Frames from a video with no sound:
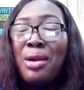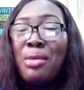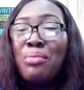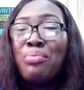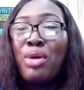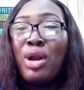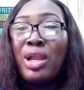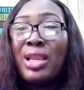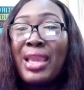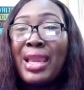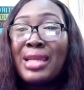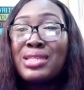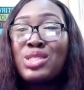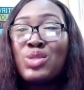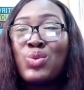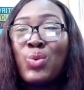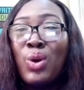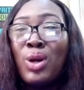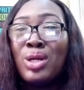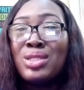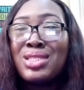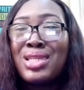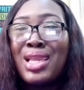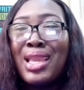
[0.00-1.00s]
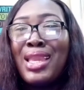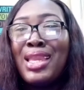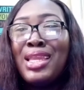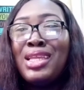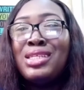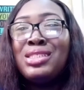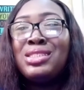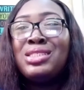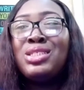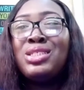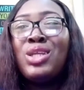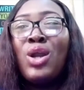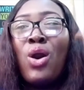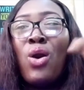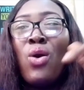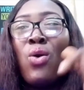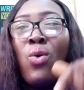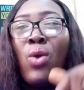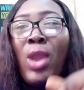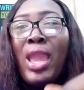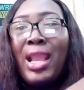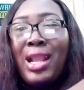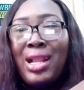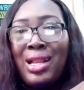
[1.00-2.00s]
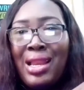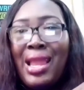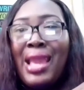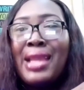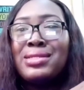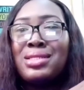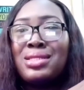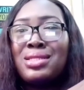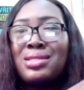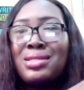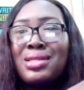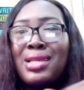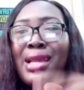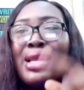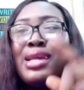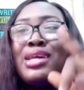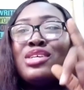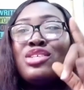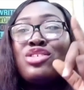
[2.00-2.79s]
But guess what? In your weakness,